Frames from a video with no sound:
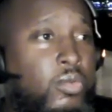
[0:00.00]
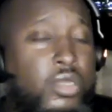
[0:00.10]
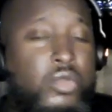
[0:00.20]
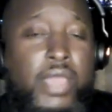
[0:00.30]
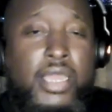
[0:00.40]

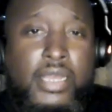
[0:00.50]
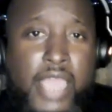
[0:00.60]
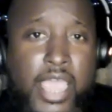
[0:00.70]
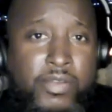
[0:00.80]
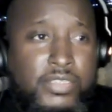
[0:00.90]
We'll create a
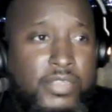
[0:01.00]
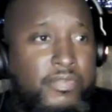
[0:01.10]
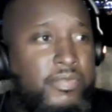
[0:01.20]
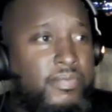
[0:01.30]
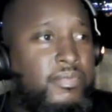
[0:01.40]

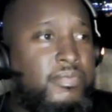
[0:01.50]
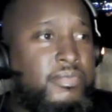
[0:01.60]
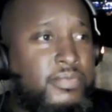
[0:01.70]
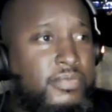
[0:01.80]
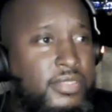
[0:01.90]
narrative
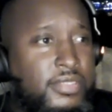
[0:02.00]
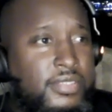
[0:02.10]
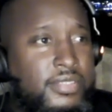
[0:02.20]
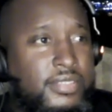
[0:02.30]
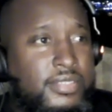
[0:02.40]

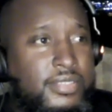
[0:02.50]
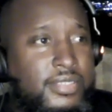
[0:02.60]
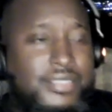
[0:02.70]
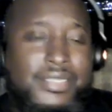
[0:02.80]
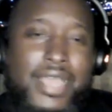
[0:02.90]

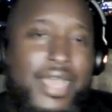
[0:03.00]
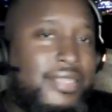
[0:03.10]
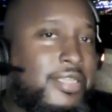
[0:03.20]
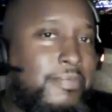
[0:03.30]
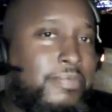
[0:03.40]
that's
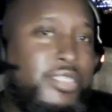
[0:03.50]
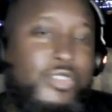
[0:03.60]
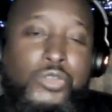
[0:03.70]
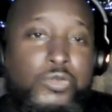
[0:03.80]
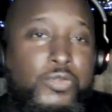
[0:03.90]
not the
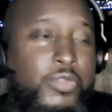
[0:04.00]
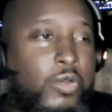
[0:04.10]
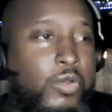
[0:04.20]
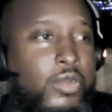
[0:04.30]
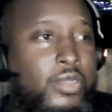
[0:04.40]
complete truth
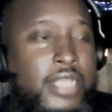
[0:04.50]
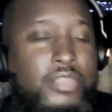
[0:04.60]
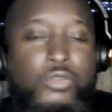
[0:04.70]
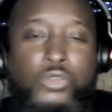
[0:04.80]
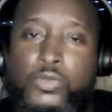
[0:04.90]
or
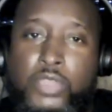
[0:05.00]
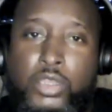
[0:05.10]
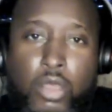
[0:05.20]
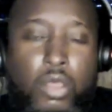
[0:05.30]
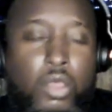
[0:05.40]
not the truth
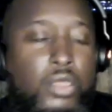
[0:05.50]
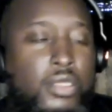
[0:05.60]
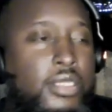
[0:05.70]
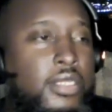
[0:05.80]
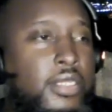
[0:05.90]
at all.
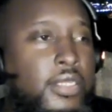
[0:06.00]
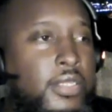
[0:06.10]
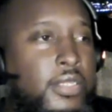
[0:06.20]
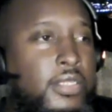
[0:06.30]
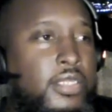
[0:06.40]

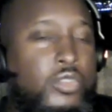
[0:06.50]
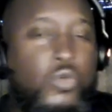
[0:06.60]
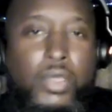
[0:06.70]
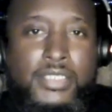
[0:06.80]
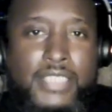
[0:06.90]
It's
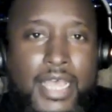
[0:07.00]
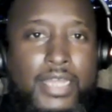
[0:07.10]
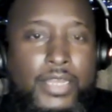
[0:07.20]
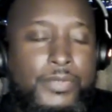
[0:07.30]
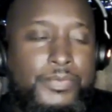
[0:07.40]
one
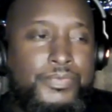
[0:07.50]
sided.